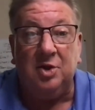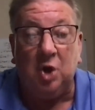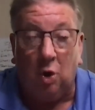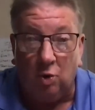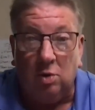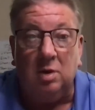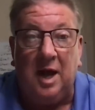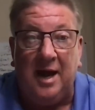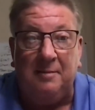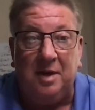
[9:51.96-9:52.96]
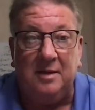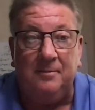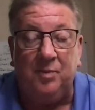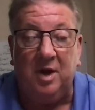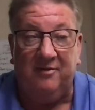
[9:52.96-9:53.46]
total alignment
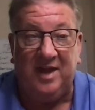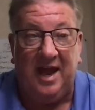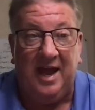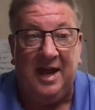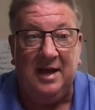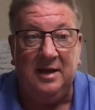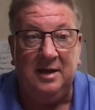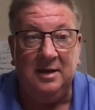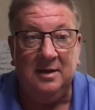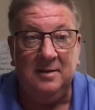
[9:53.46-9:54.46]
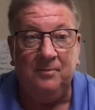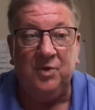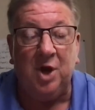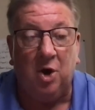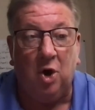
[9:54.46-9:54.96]
of the head,
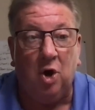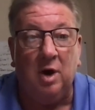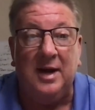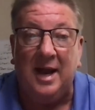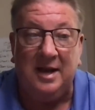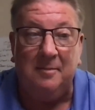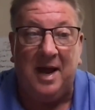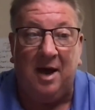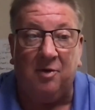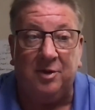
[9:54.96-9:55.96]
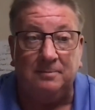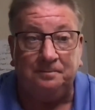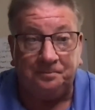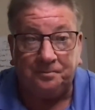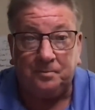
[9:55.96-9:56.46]
the heart, and the mouth.
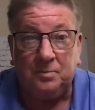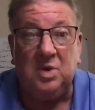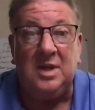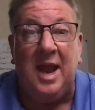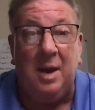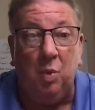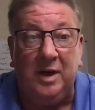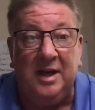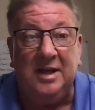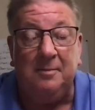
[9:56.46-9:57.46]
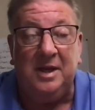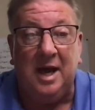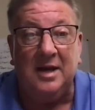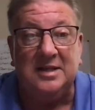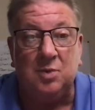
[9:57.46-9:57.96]
And we need to be
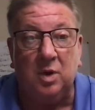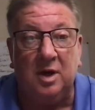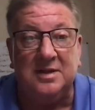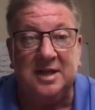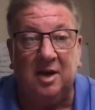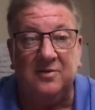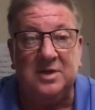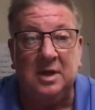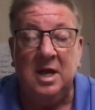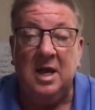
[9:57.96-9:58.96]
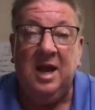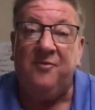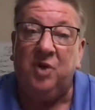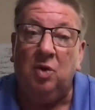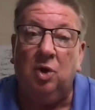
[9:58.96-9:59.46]
honest with ourselves.
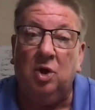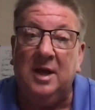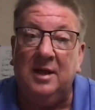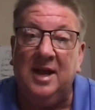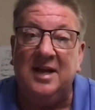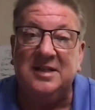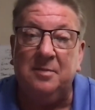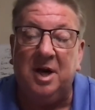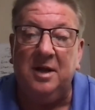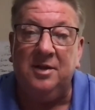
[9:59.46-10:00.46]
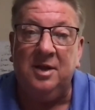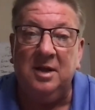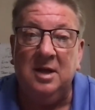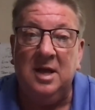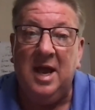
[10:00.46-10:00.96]
If you look at last month,
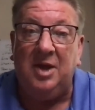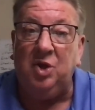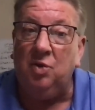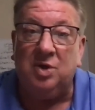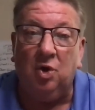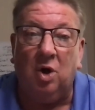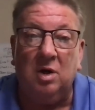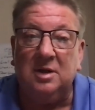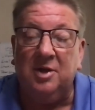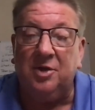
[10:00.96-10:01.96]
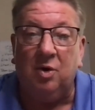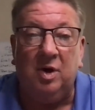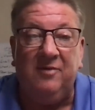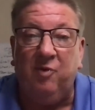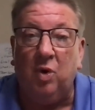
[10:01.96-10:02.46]
and you talk to
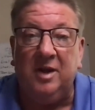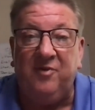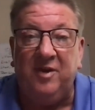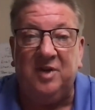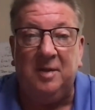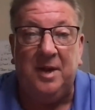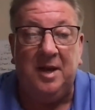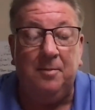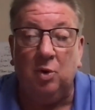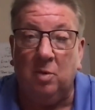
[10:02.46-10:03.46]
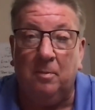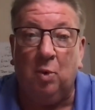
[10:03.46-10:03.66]
30, 40, 50 people or